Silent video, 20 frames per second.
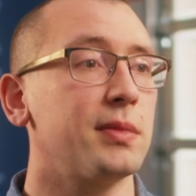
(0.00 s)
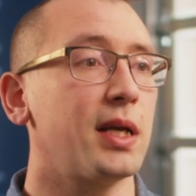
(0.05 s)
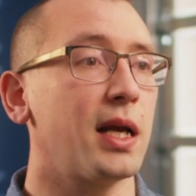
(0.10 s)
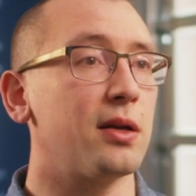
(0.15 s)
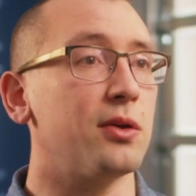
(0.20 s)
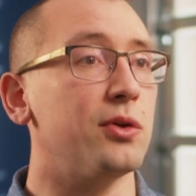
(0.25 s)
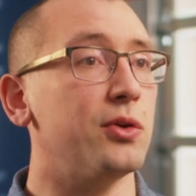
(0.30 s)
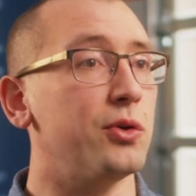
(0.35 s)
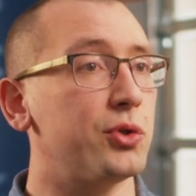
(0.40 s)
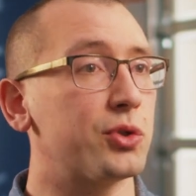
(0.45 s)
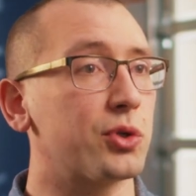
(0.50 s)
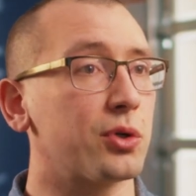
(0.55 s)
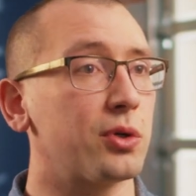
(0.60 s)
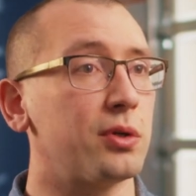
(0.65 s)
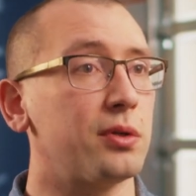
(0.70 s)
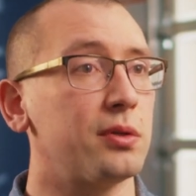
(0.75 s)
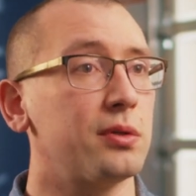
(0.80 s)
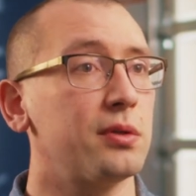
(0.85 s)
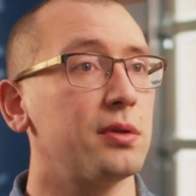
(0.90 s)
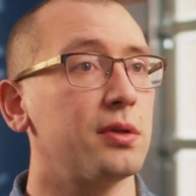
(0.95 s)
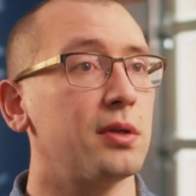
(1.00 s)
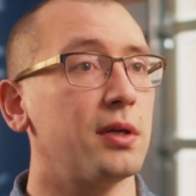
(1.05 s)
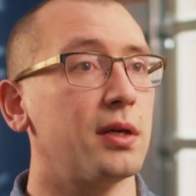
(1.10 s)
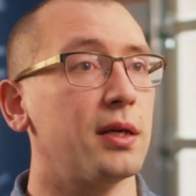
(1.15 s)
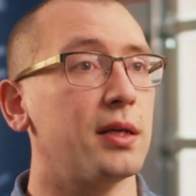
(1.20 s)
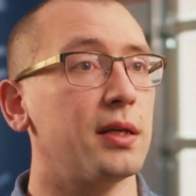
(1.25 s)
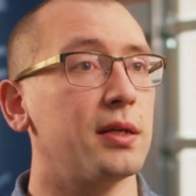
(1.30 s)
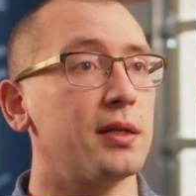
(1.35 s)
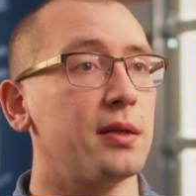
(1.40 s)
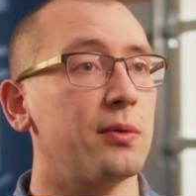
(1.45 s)
kind of neutral.
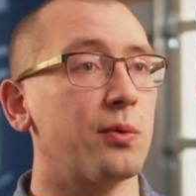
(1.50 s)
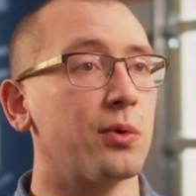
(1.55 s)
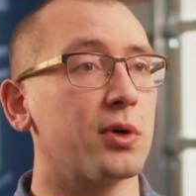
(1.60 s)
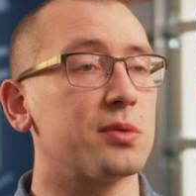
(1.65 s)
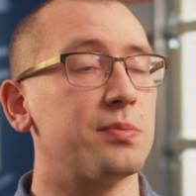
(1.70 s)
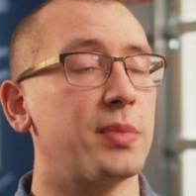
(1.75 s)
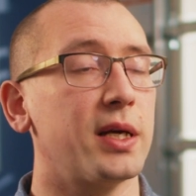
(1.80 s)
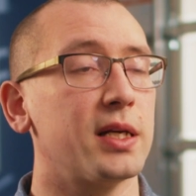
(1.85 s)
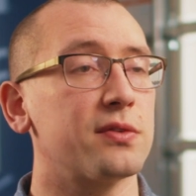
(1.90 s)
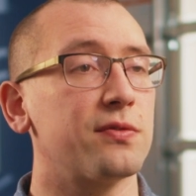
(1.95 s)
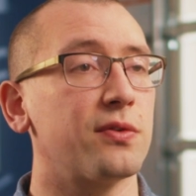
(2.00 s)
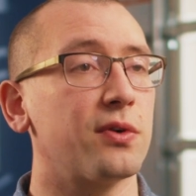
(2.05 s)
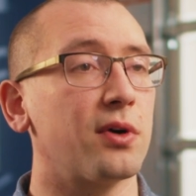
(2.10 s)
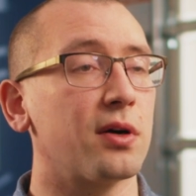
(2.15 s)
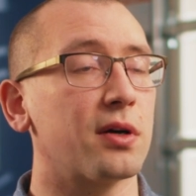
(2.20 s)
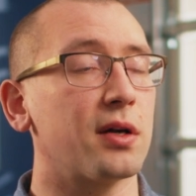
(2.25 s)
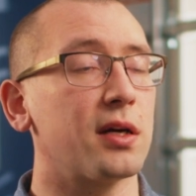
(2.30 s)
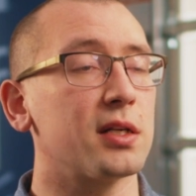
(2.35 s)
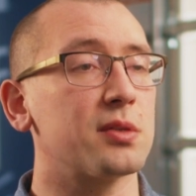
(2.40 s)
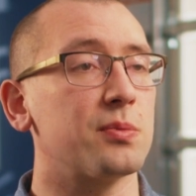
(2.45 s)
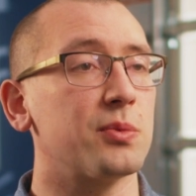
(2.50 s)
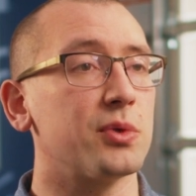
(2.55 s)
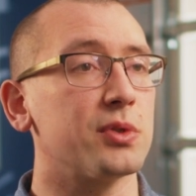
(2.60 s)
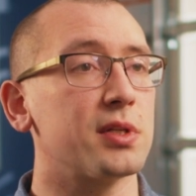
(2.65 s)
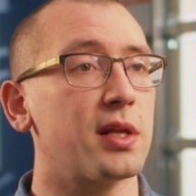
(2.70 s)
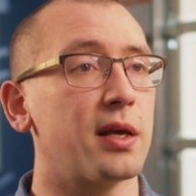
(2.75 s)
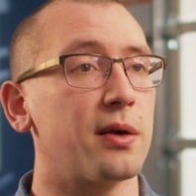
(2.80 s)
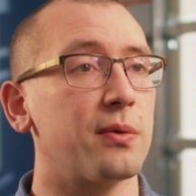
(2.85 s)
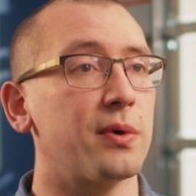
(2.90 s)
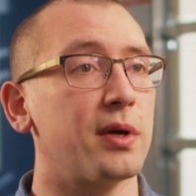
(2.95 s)
It works best for our customers
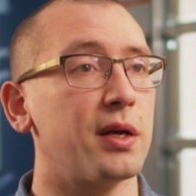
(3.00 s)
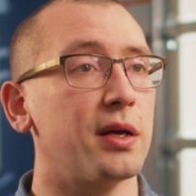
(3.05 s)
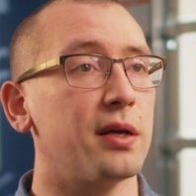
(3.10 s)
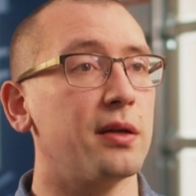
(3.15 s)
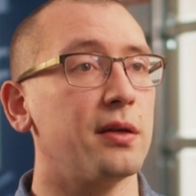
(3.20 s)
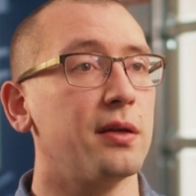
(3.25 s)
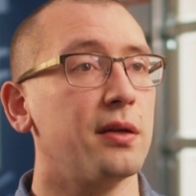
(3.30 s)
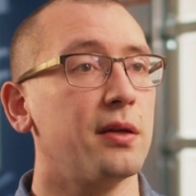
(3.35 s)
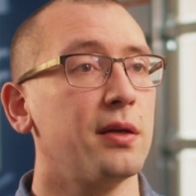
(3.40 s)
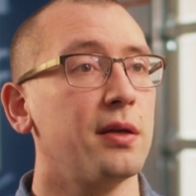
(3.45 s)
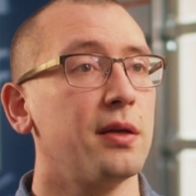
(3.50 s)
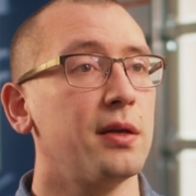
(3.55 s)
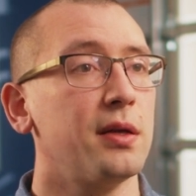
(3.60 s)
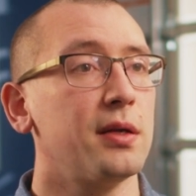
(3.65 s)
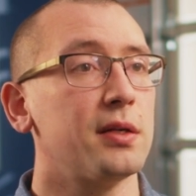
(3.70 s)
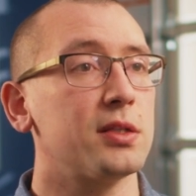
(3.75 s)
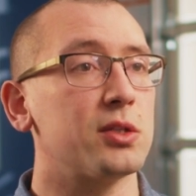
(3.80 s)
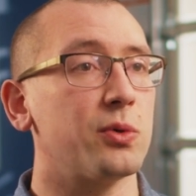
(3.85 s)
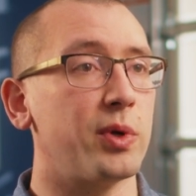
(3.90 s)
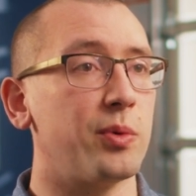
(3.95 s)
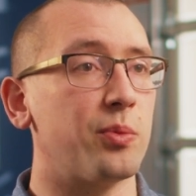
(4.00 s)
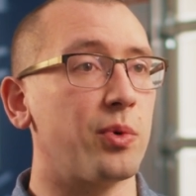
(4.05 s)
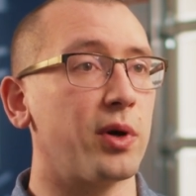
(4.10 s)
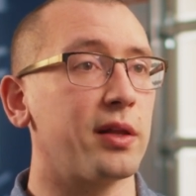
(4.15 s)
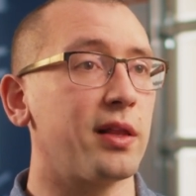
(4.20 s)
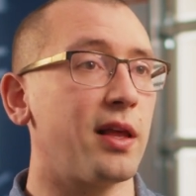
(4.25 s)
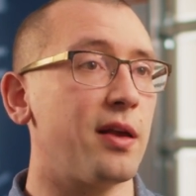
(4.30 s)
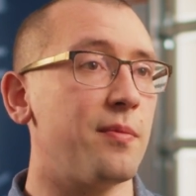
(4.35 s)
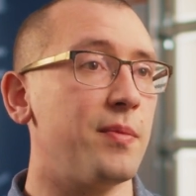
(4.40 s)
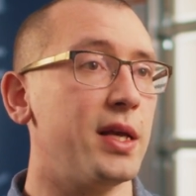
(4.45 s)
that way. So we
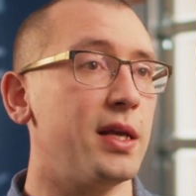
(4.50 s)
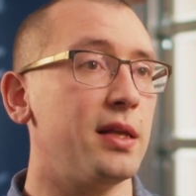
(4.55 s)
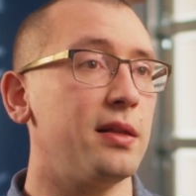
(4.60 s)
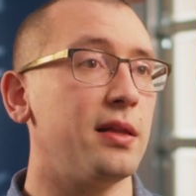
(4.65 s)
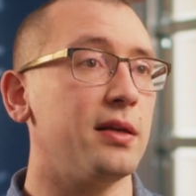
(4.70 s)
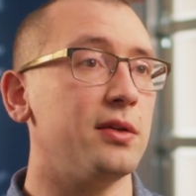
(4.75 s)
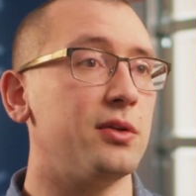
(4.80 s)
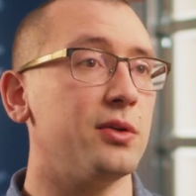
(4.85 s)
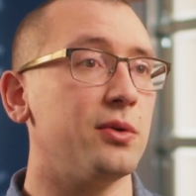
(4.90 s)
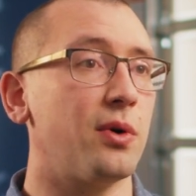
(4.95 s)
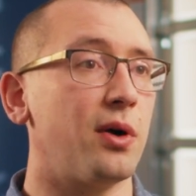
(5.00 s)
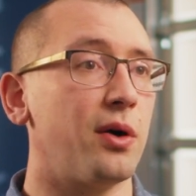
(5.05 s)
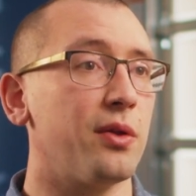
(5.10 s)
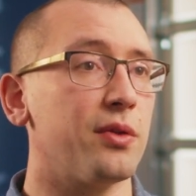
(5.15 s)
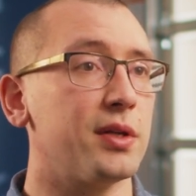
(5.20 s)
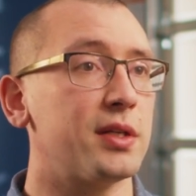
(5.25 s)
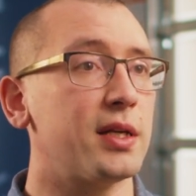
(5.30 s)
bring them in, they do all the